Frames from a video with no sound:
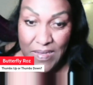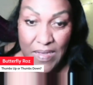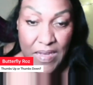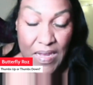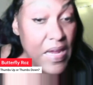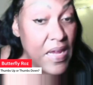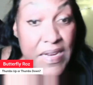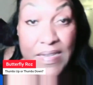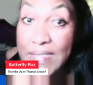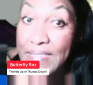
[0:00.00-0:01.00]
Can you
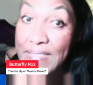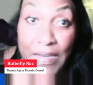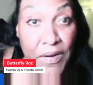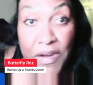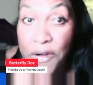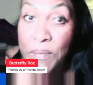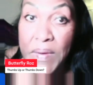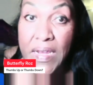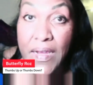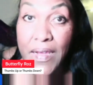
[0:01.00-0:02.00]
still hear me?
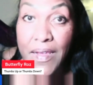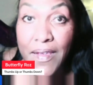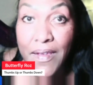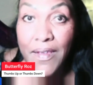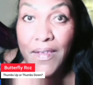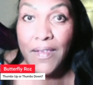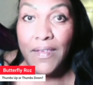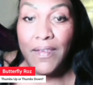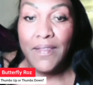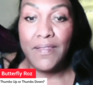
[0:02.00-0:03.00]

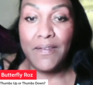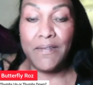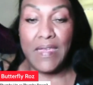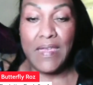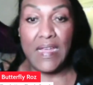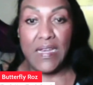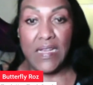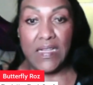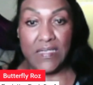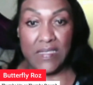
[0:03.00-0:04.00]
Okay,
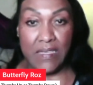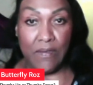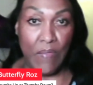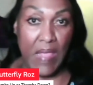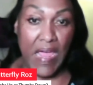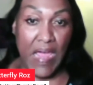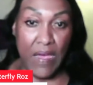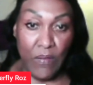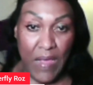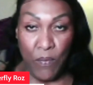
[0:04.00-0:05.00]
so now,
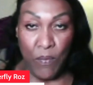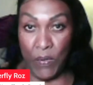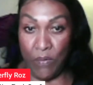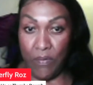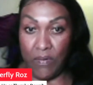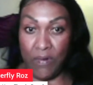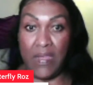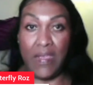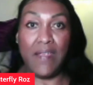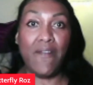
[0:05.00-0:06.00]
like, whoa,
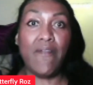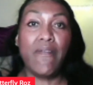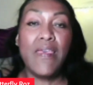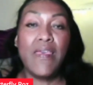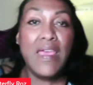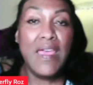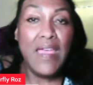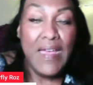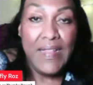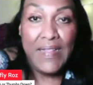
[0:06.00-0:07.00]
okay.
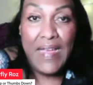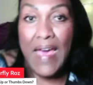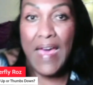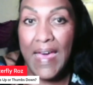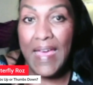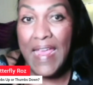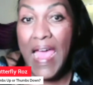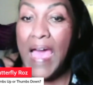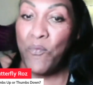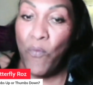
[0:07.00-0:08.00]
Hi,
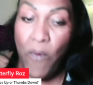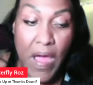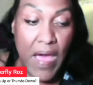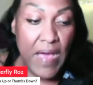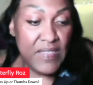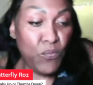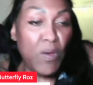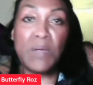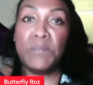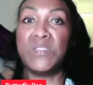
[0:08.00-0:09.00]
I'm Roz.
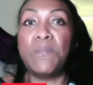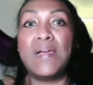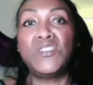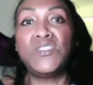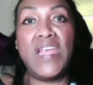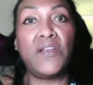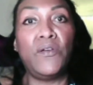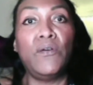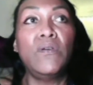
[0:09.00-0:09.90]
Welcome to my channel.